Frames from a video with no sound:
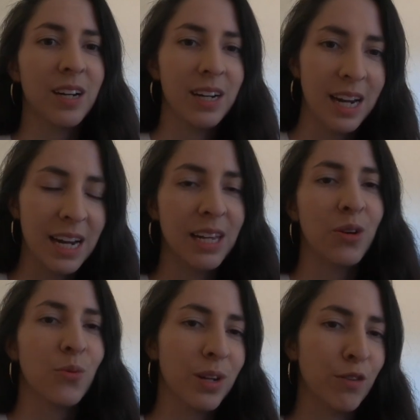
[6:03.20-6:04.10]
are kind of
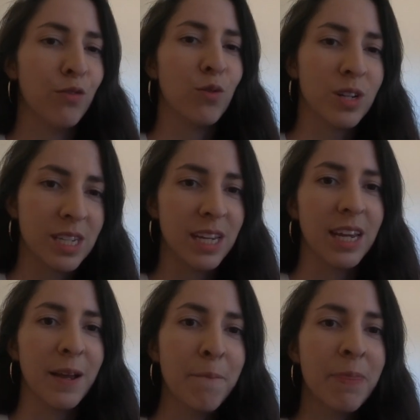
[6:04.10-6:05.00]
like
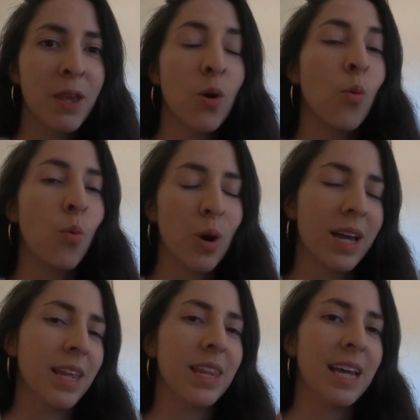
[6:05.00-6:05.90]
reinforcing
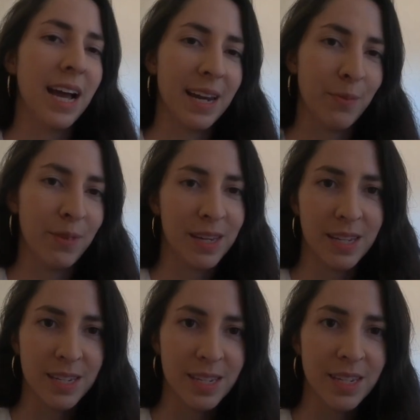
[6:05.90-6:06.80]
what the item
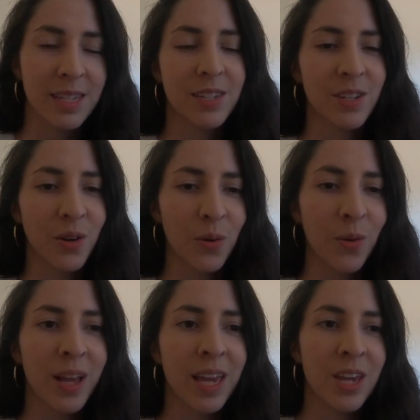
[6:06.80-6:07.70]
is.
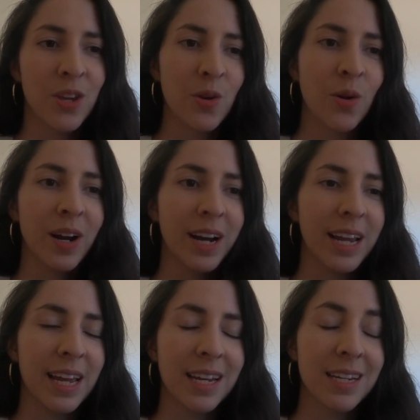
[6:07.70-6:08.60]
So you are
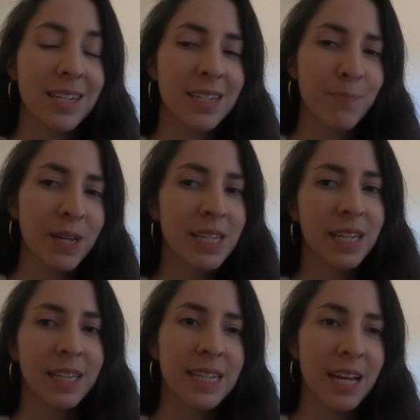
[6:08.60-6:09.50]

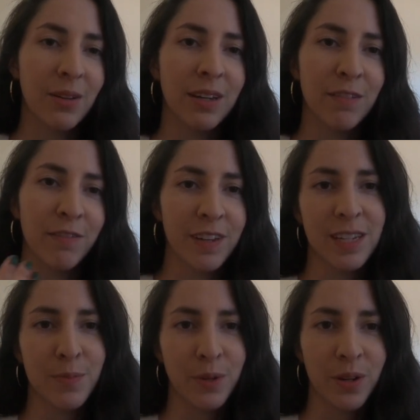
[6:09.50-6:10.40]
basically telling
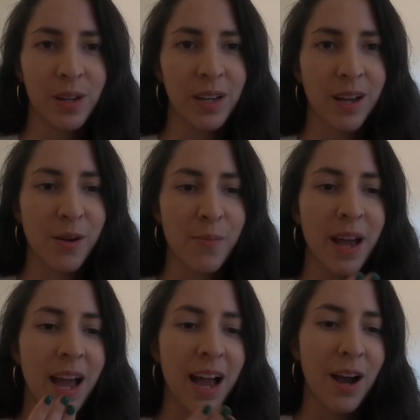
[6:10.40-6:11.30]
Facebook
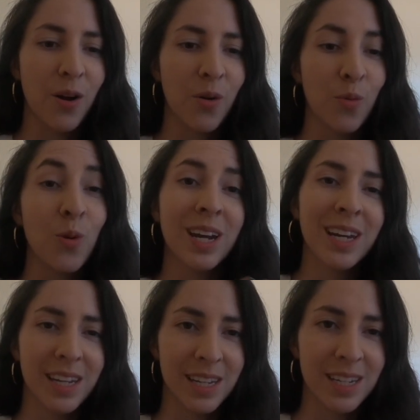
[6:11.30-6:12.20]
what
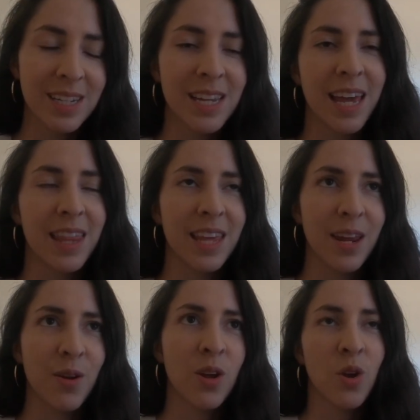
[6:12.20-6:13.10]
it is, and
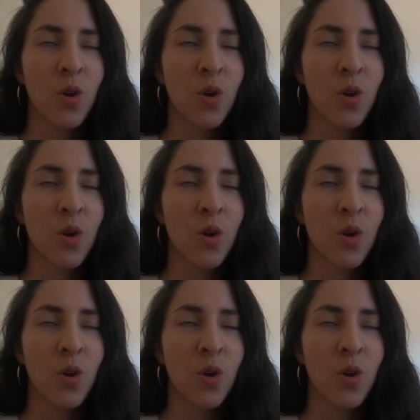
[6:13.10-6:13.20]
then